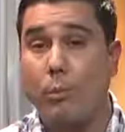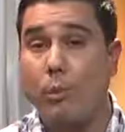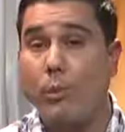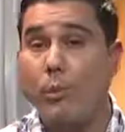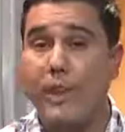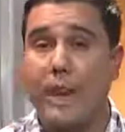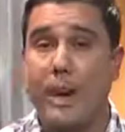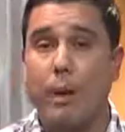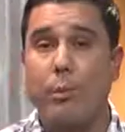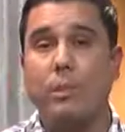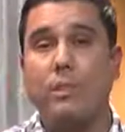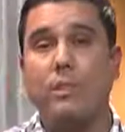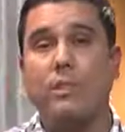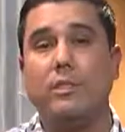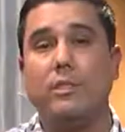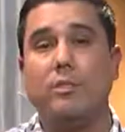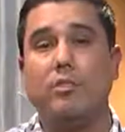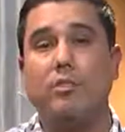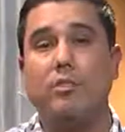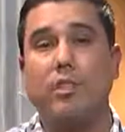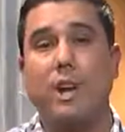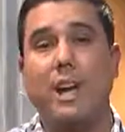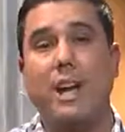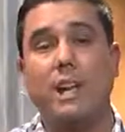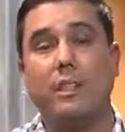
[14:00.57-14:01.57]
With that, we can just
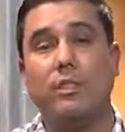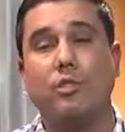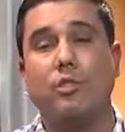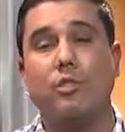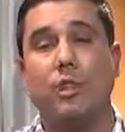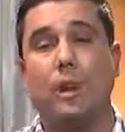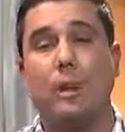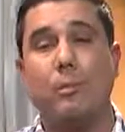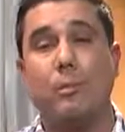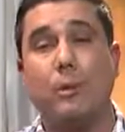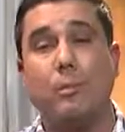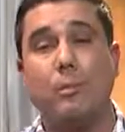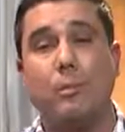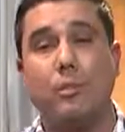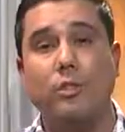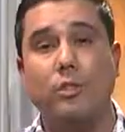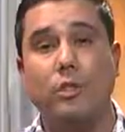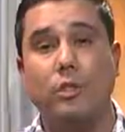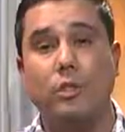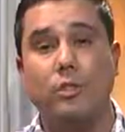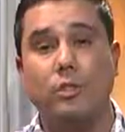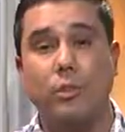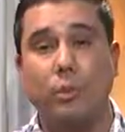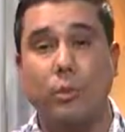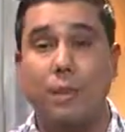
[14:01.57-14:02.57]
drag and drop
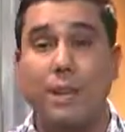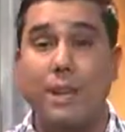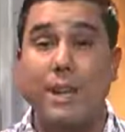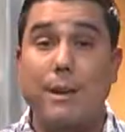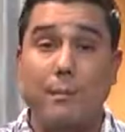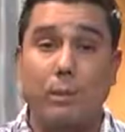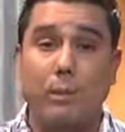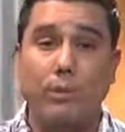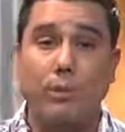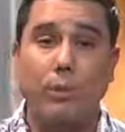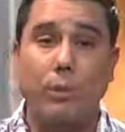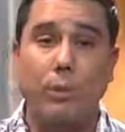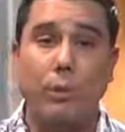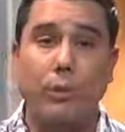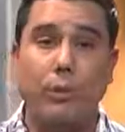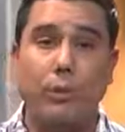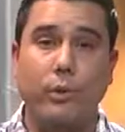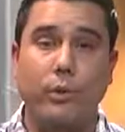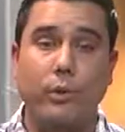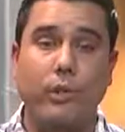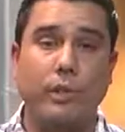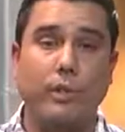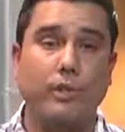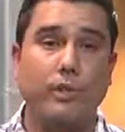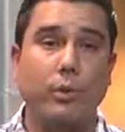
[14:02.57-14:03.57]
images or an image
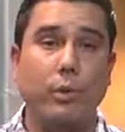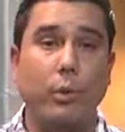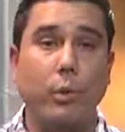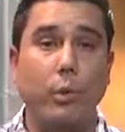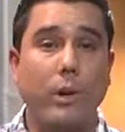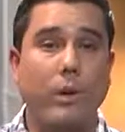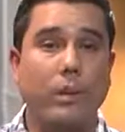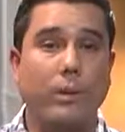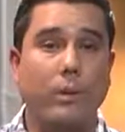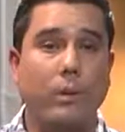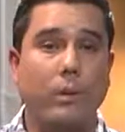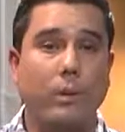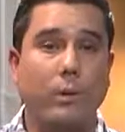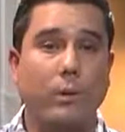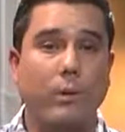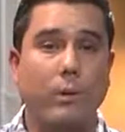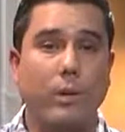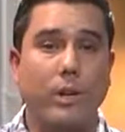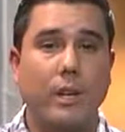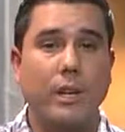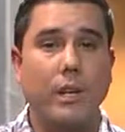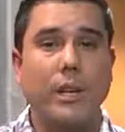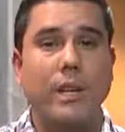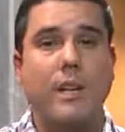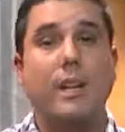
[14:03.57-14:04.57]
folder into a window,
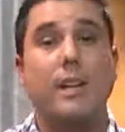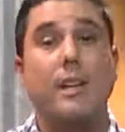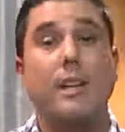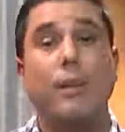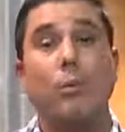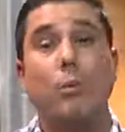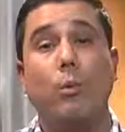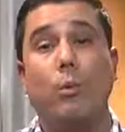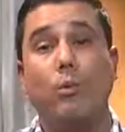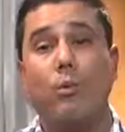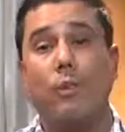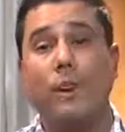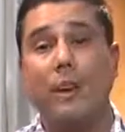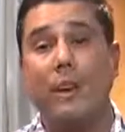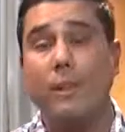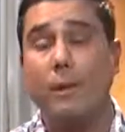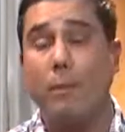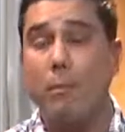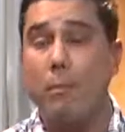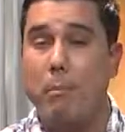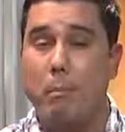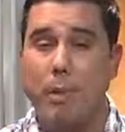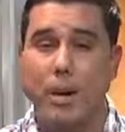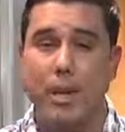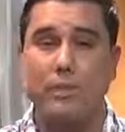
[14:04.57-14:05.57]
and it will find the
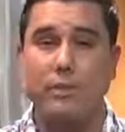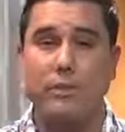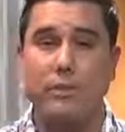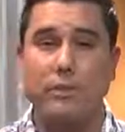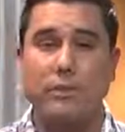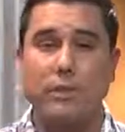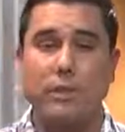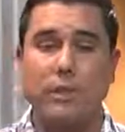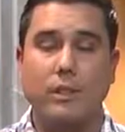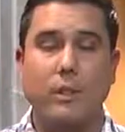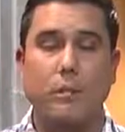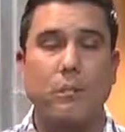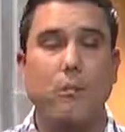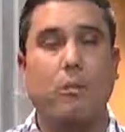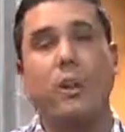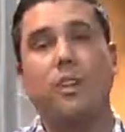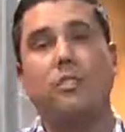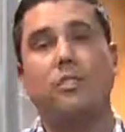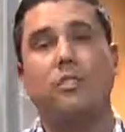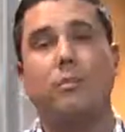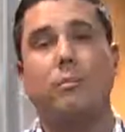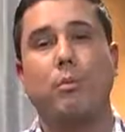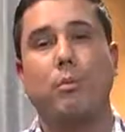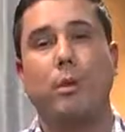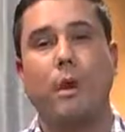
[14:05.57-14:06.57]
best
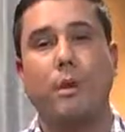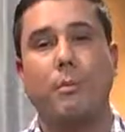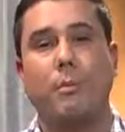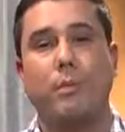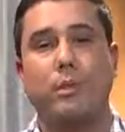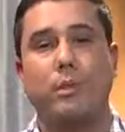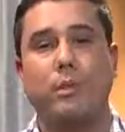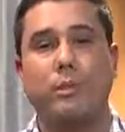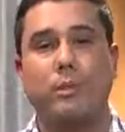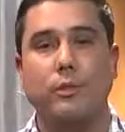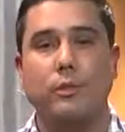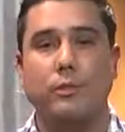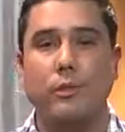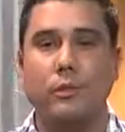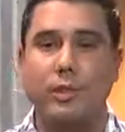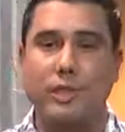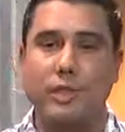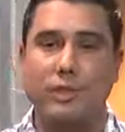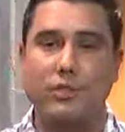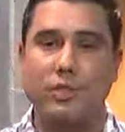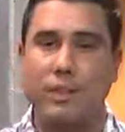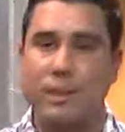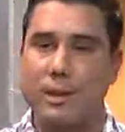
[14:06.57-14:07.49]
compression parameters for each